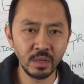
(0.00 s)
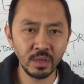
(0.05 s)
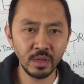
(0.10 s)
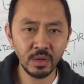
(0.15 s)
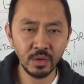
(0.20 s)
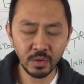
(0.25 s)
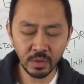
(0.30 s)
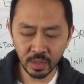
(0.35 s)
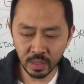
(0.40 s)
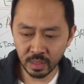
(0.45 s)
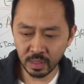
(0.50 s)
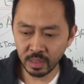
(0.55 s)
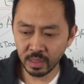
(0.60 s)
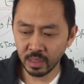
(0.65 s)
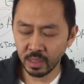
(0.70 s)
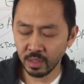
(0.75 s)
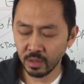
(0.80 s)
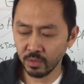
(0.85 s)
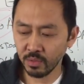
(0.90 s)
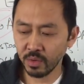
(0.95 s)
who is
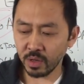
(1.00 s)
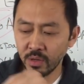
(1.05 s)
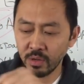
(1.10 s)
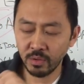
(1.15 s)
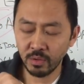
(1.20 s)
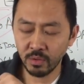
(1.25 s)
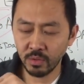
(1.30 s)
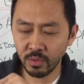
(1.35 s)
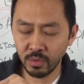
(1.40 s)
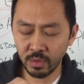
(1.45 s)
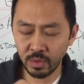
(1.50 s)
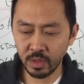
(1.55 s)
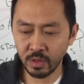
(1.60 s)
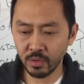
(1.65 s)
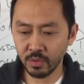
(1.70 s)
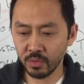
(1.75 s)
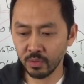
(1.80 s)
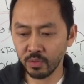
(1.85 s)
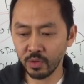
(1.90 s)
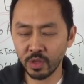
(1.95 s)
re, you
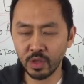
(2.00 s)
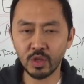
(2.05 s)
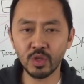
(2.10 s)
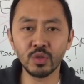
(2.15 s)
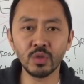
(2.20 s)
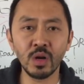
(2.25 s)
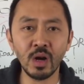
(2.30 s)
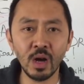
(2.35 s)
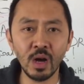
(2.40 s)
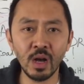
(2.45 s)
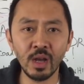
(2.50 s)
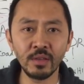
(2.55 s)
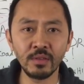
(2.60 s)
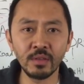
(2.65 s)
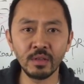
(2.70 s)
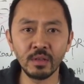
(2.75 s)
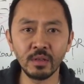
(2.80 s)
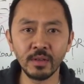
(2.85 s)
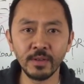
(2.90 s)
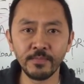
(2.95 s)
know withdrawn.